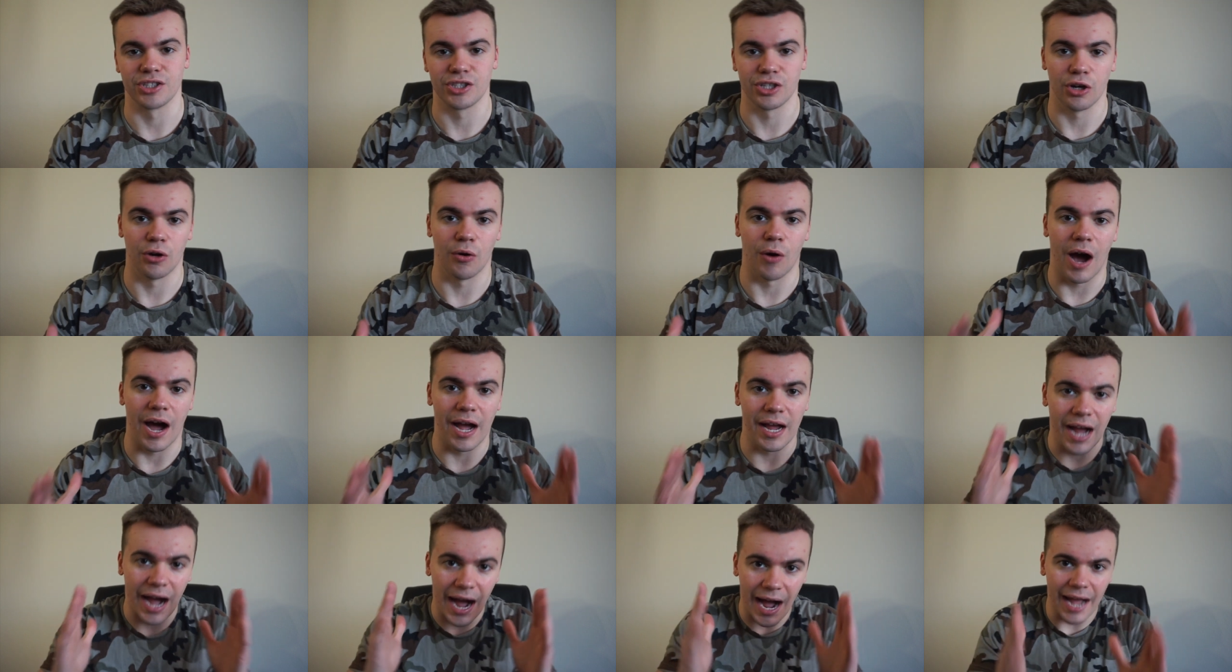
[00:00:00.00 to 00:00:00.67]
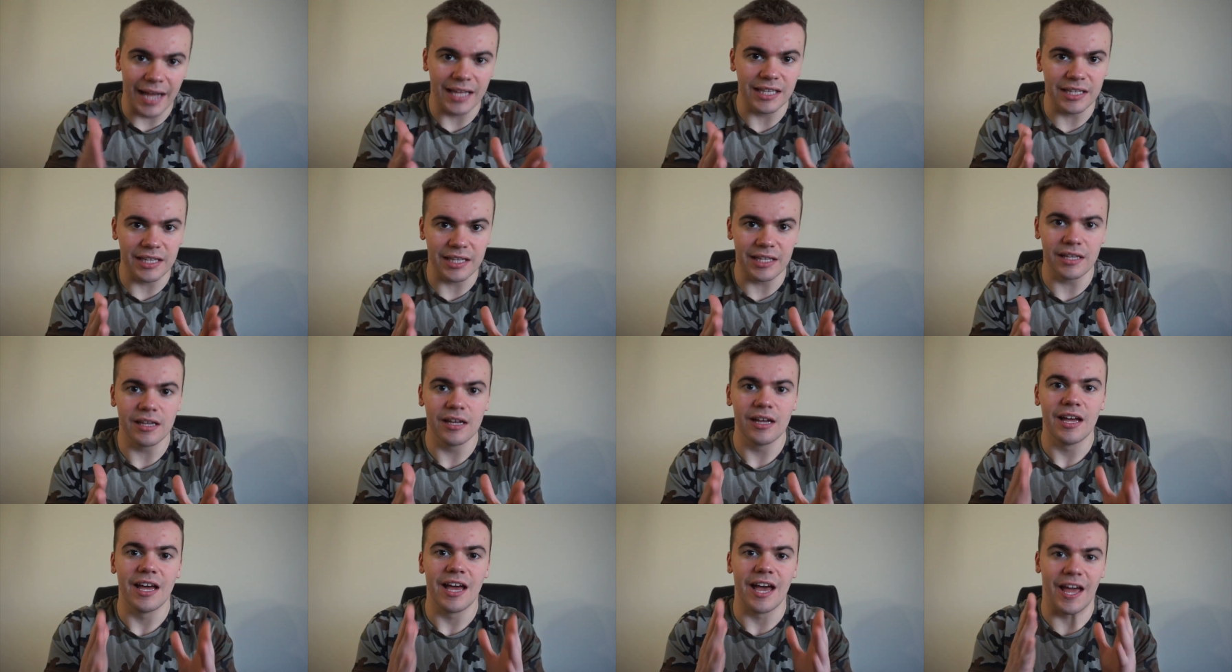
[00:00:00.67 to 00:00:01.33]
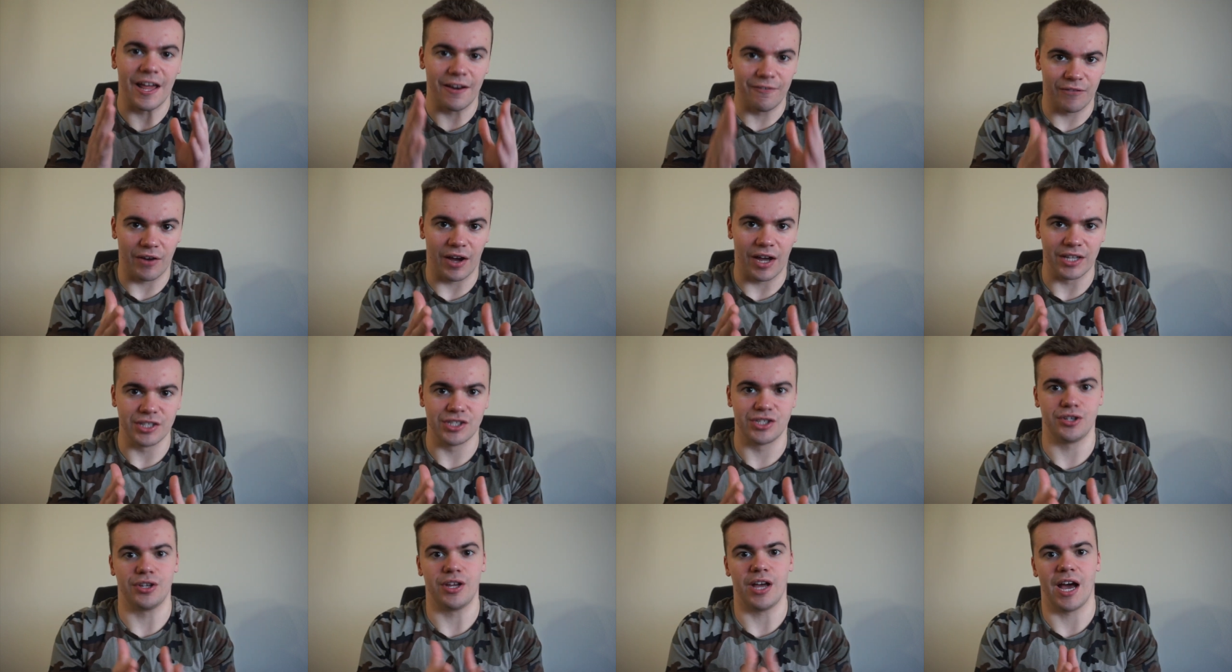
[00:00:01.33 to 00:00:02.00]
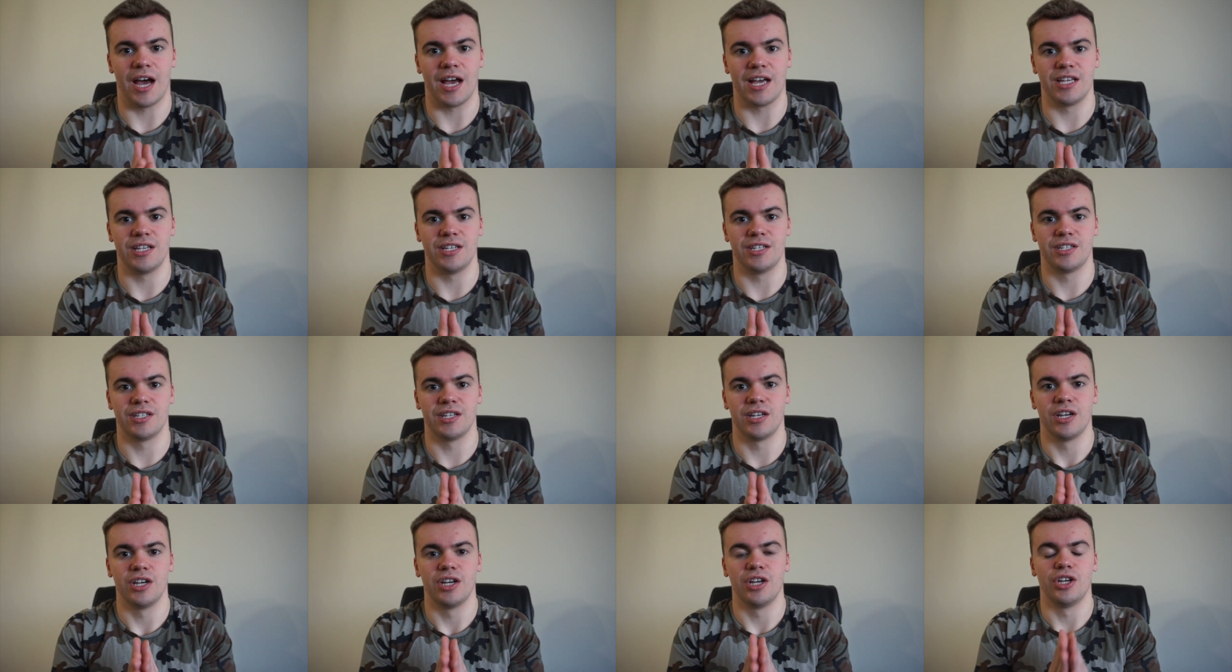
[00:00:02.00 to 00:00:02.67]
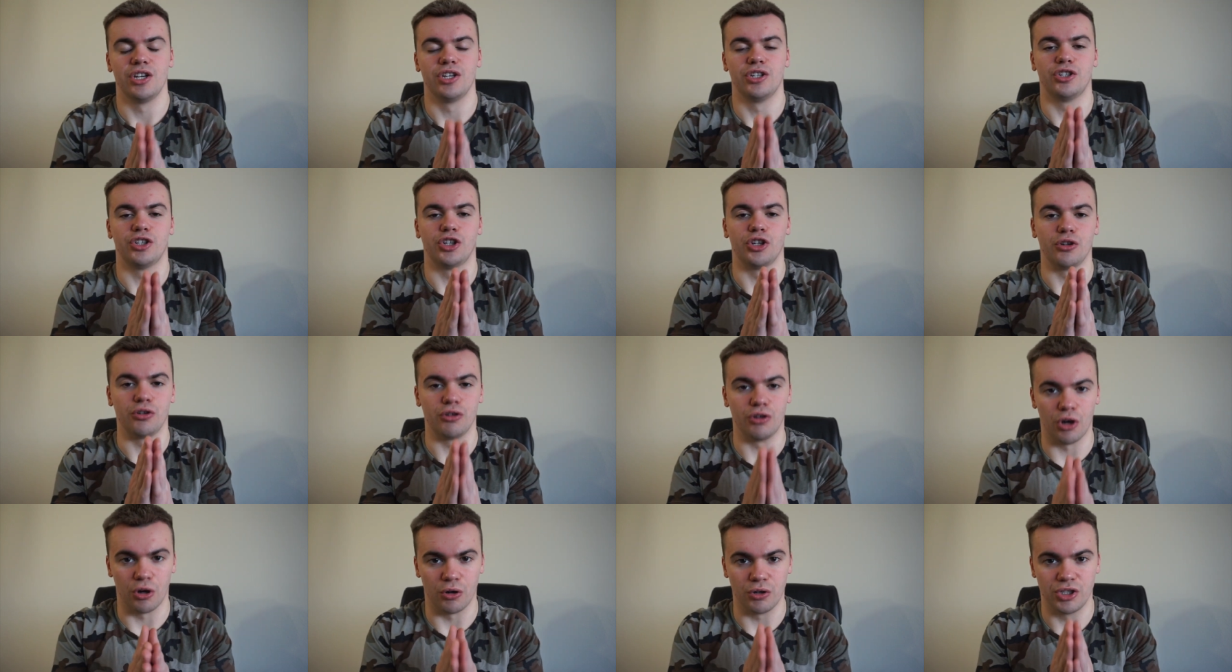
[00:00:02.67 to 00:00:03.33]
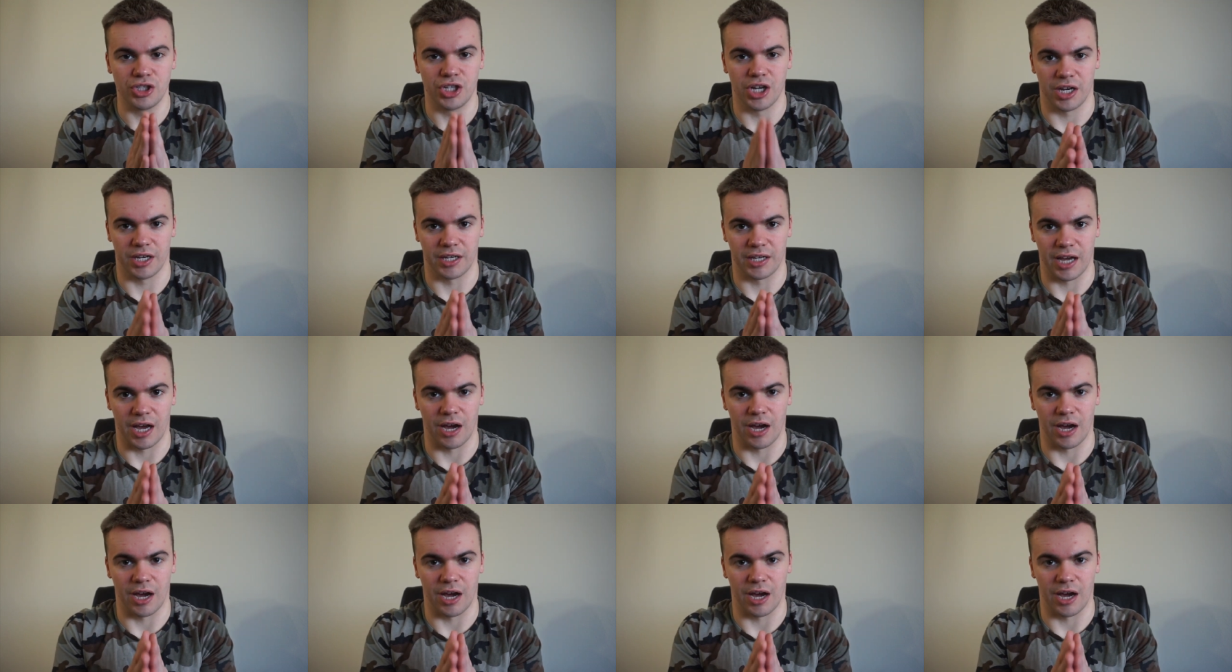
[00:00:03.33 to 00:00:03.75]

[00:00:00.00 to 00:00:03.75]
So, I highly advise you guys to go check